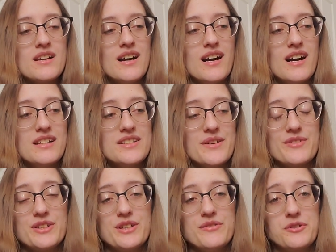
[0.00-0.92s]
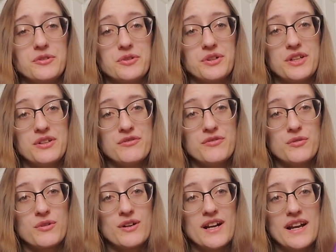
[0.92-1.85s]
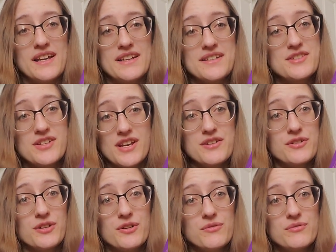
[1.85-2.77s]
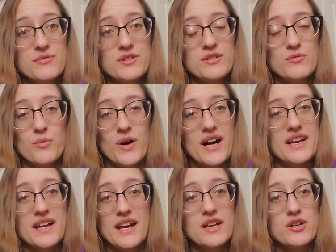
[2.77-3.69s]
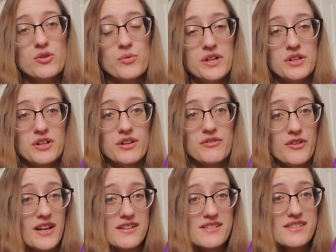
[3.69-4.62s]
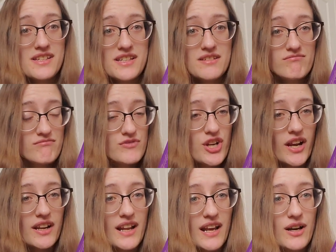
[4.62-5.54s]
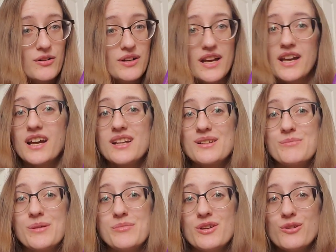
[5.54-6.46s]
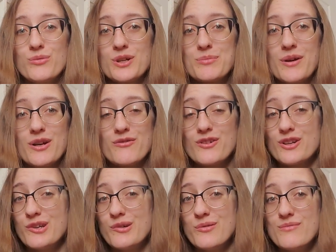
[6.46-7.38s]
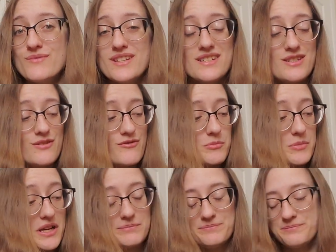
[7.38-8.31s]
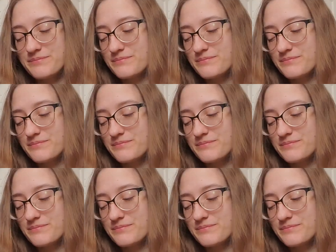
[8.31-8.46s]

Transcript: Definitely, if you're looking for a standalone YA queer fantasy, check it out, and maybe it'll work better for you than it did for me.